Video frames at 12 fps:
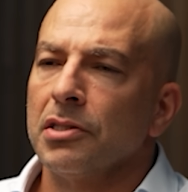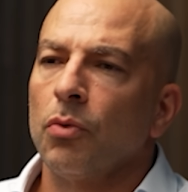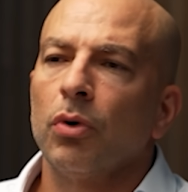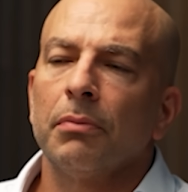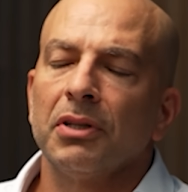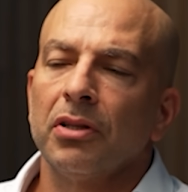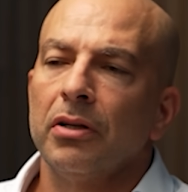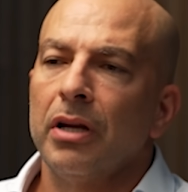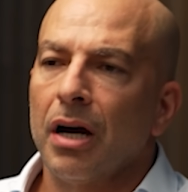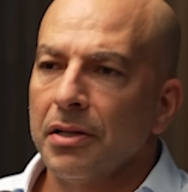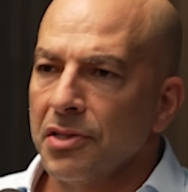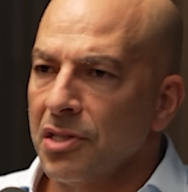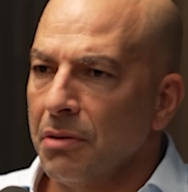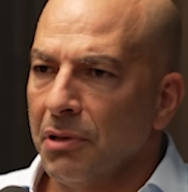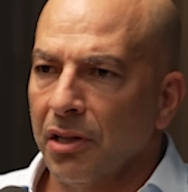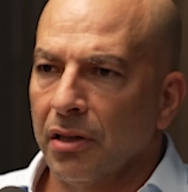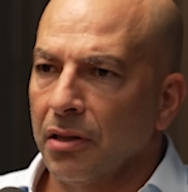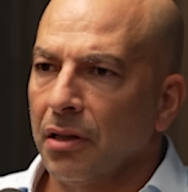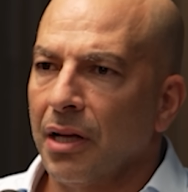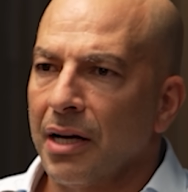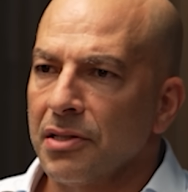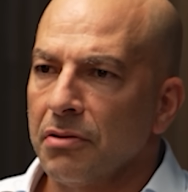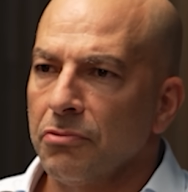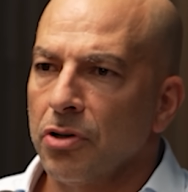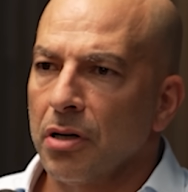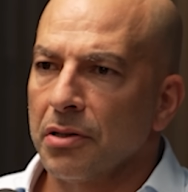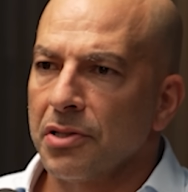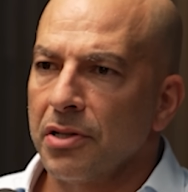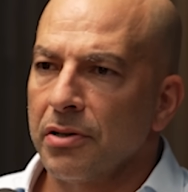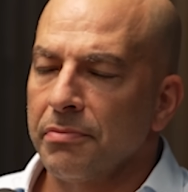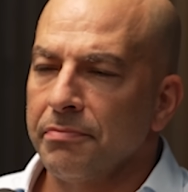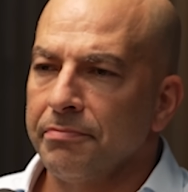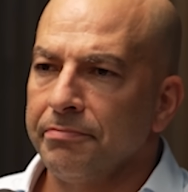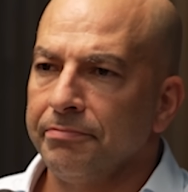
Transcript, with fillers: So, what about the non stimulant class of drugs here?